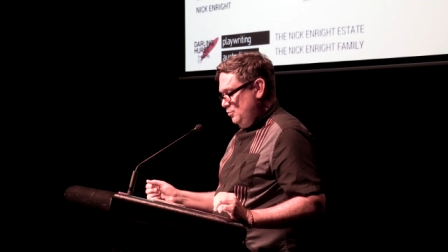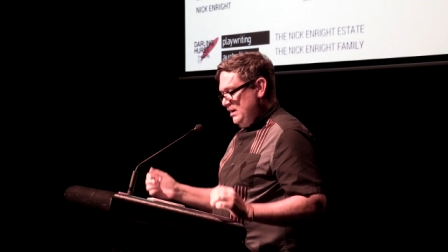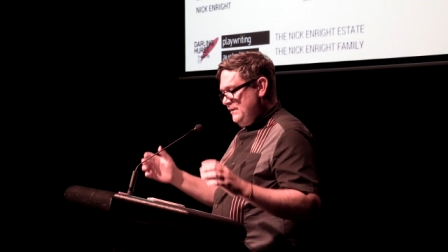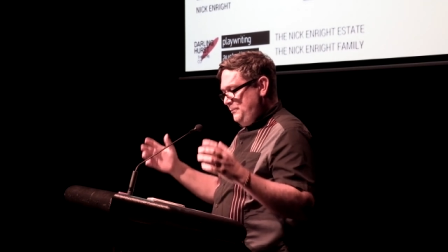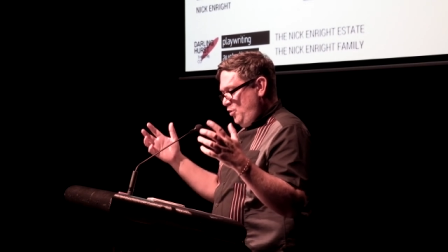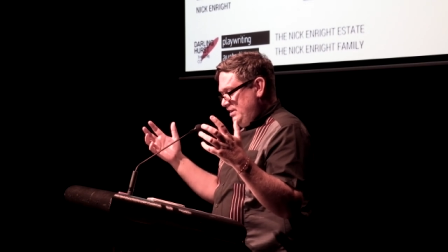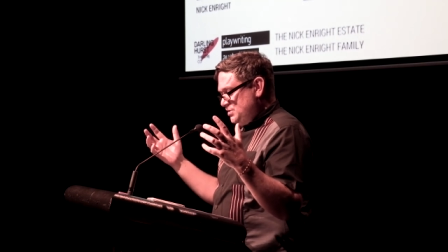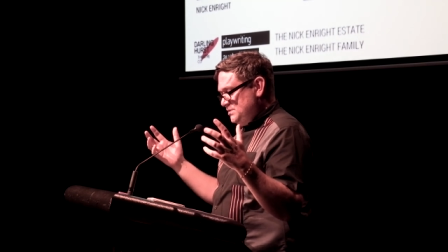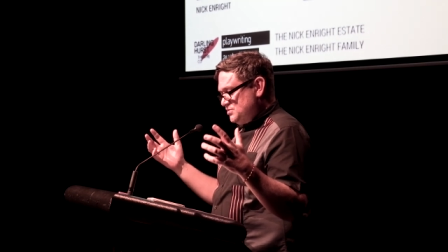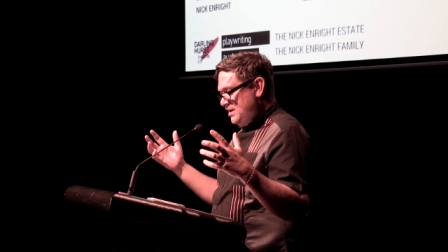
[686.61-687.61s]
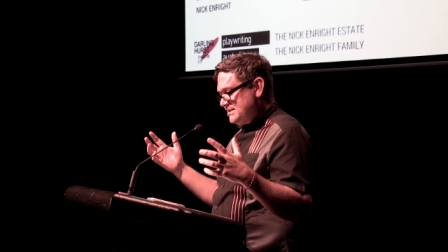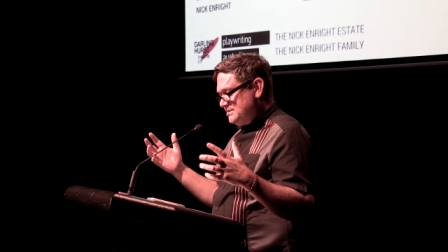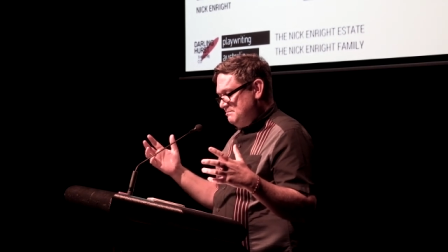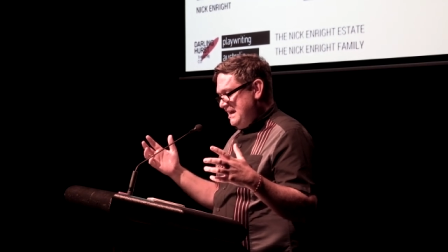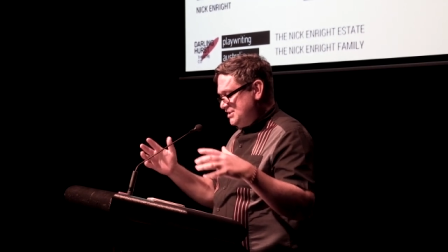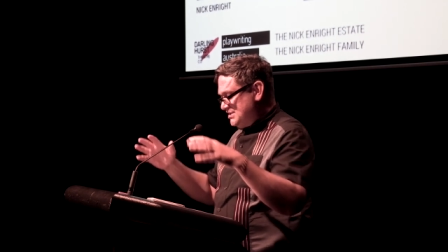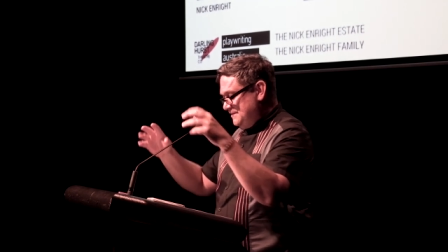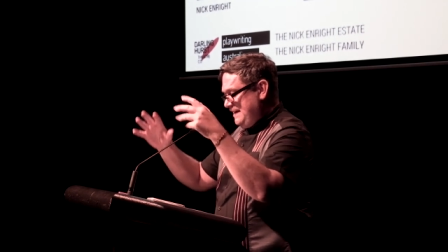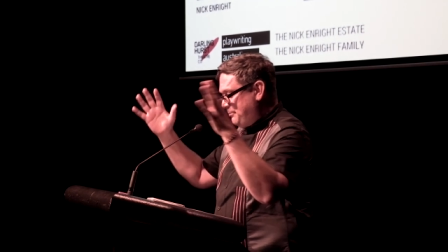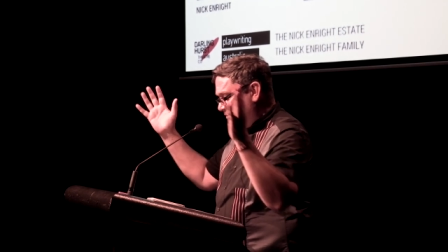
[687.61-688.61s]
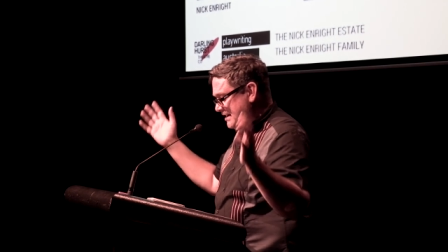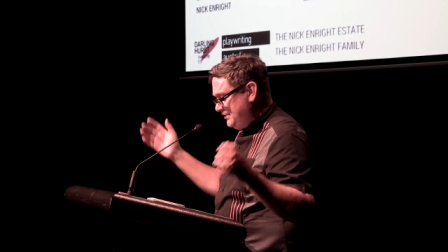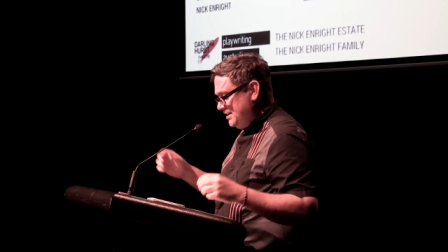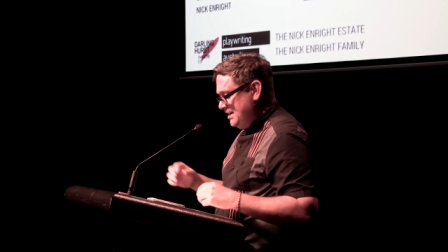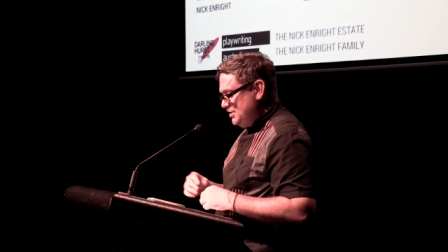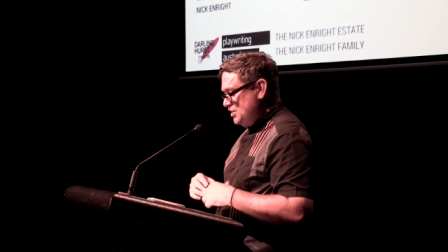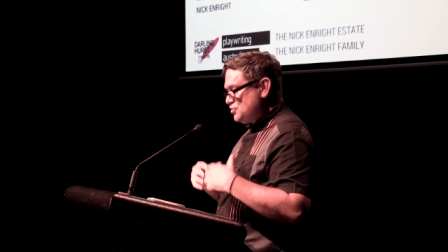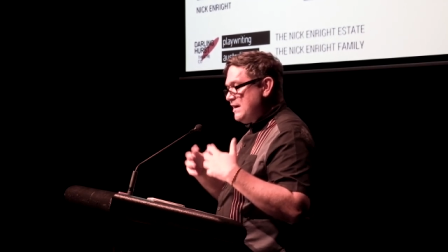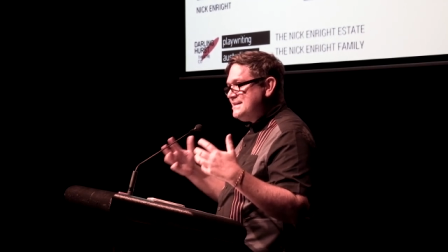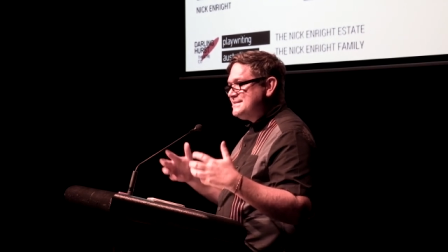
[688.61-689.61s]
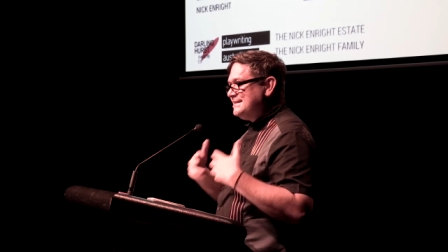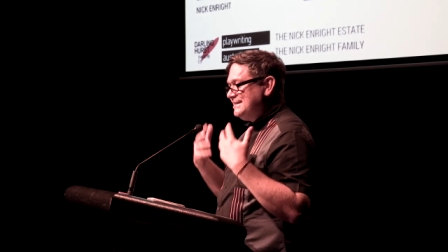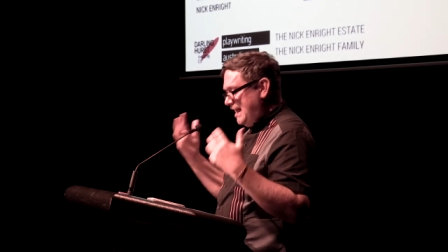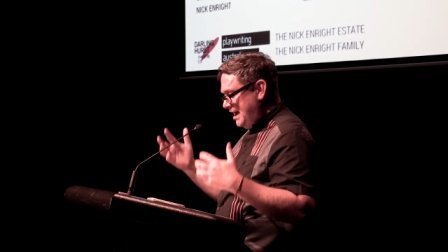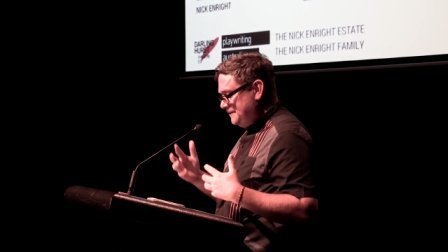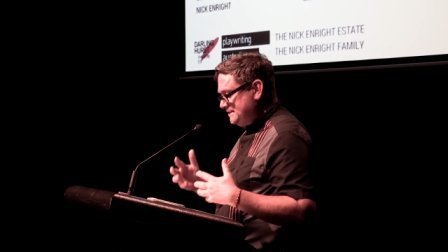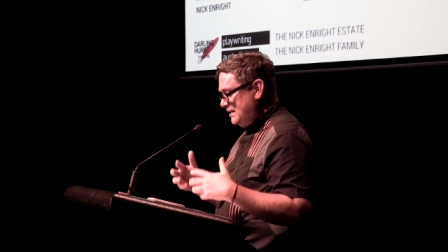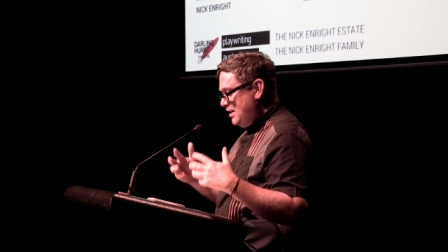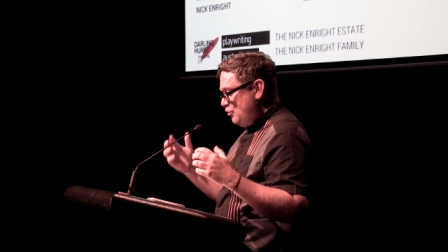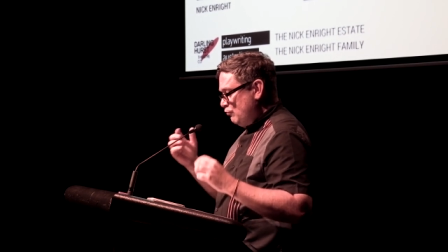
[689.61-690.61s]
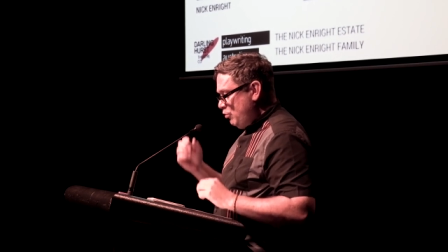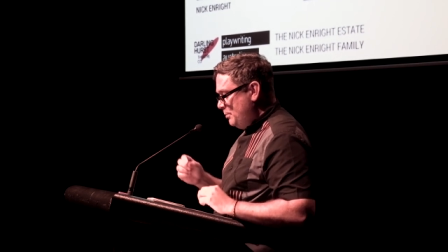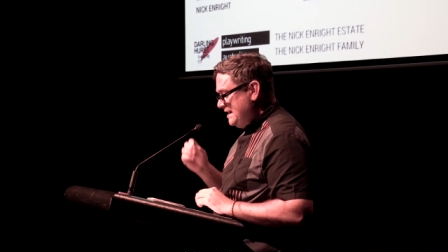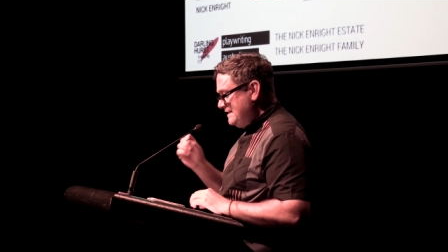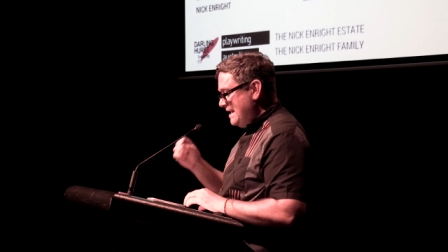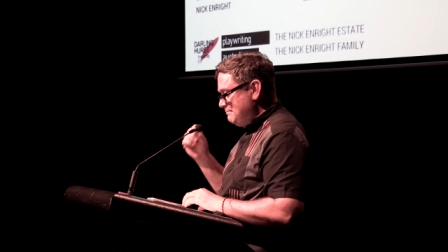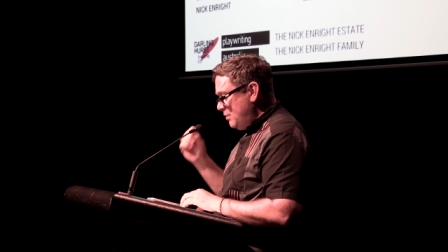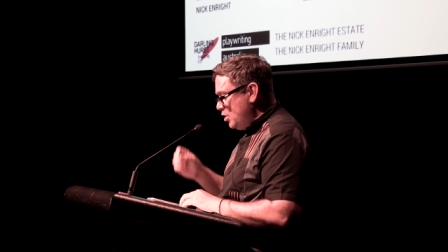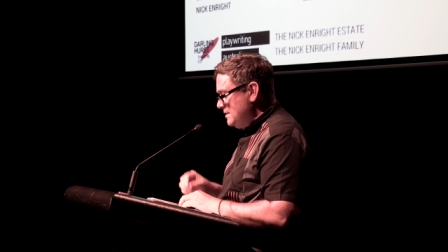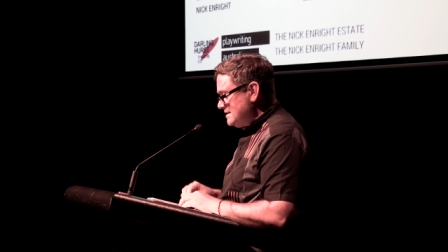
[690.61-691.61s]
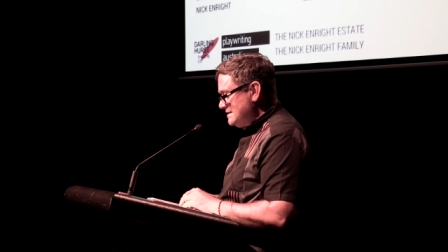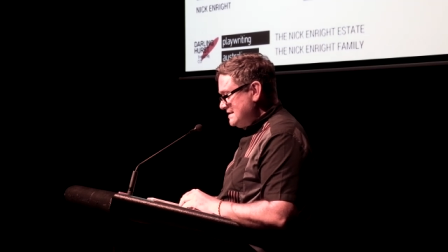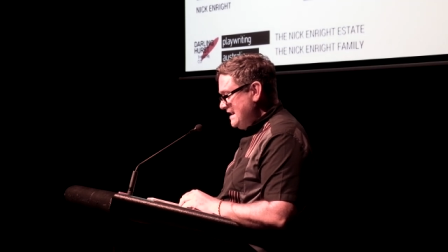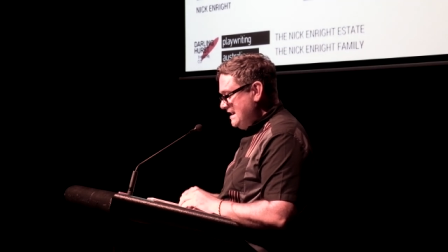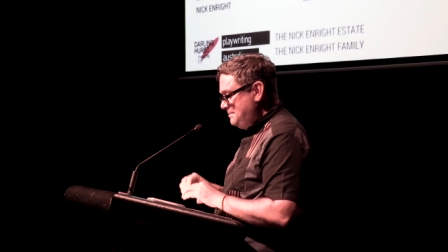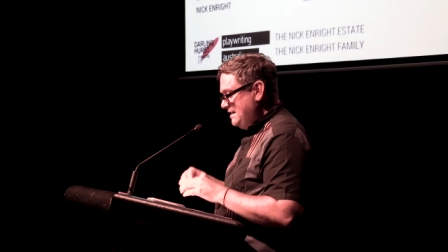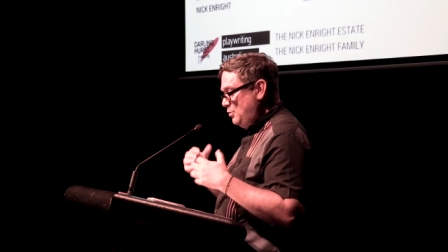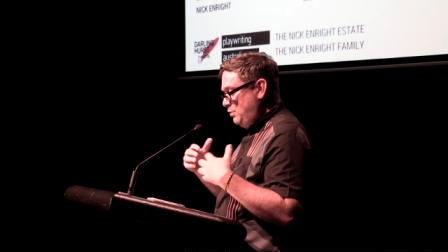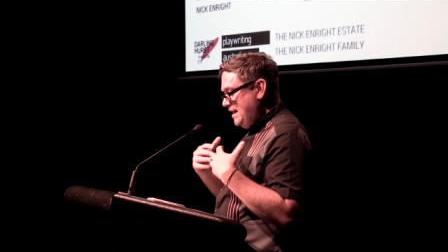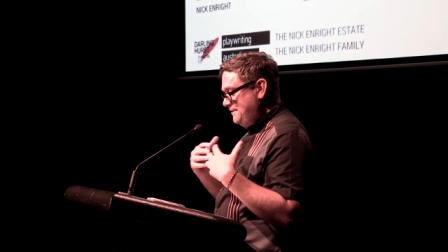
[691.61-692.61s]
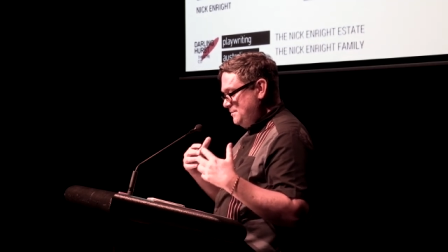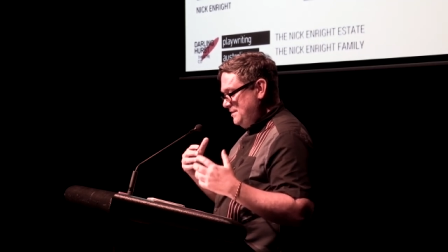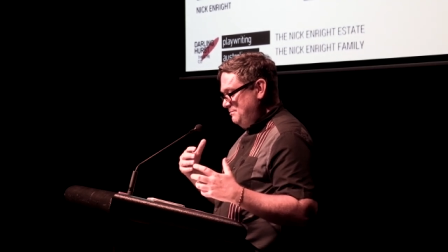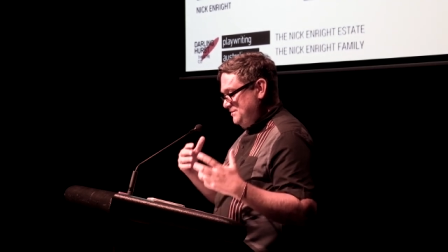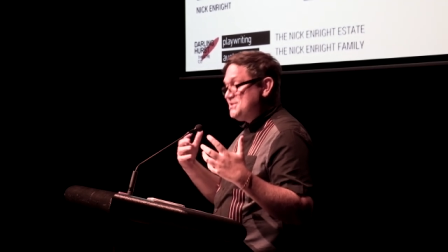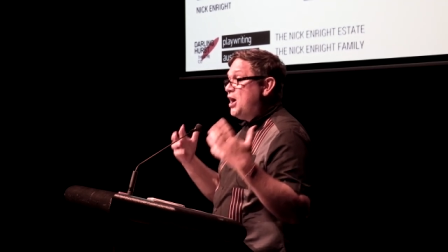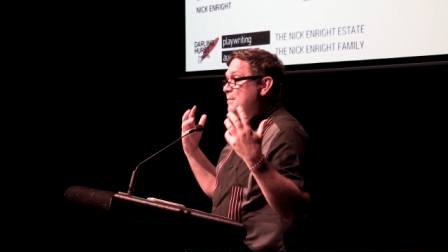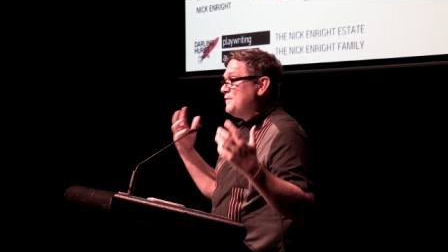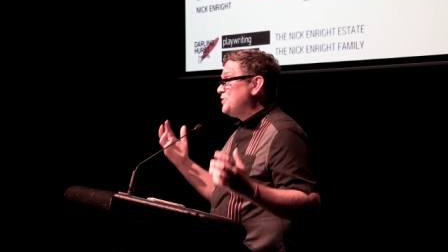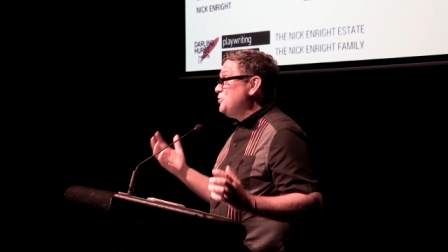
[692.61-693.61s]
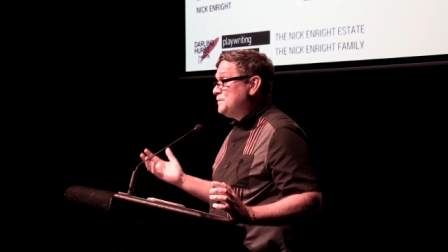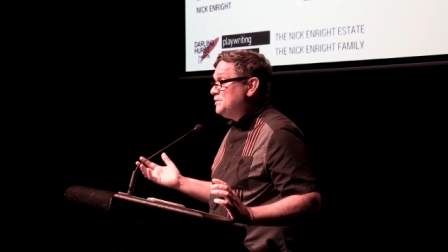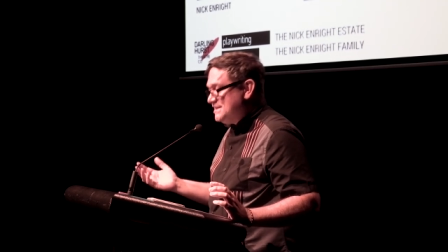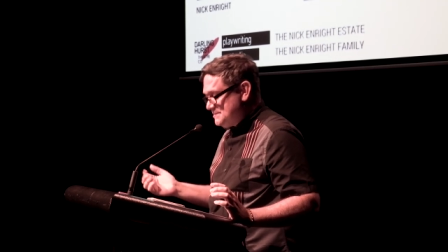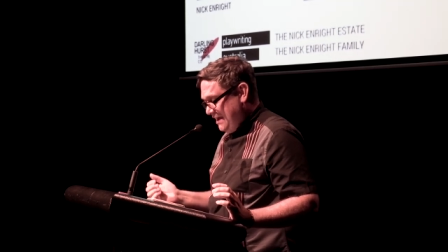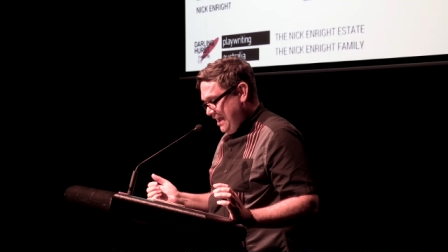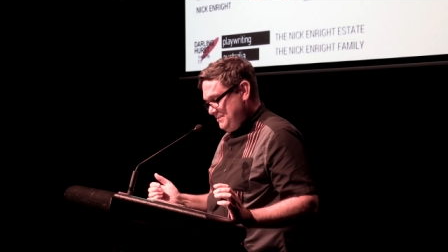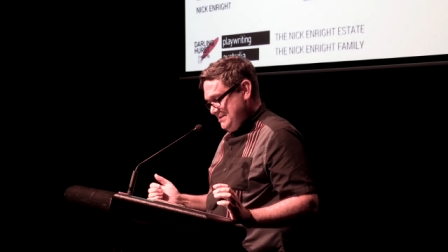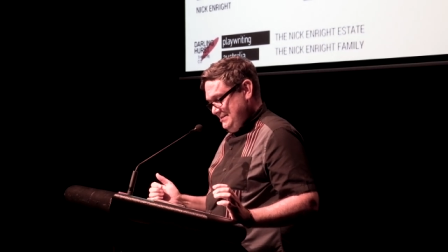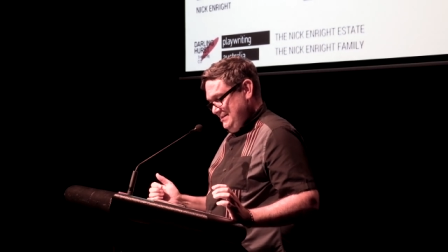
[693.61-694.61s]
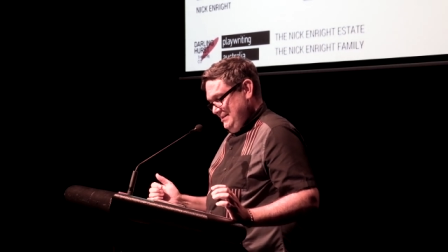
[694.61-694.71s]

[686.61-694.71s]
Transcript: Whatever point she was trying to make just evaporated, the, the transient laughter robbing that moment and taking me away from a time of thoughtfulness, perhaps.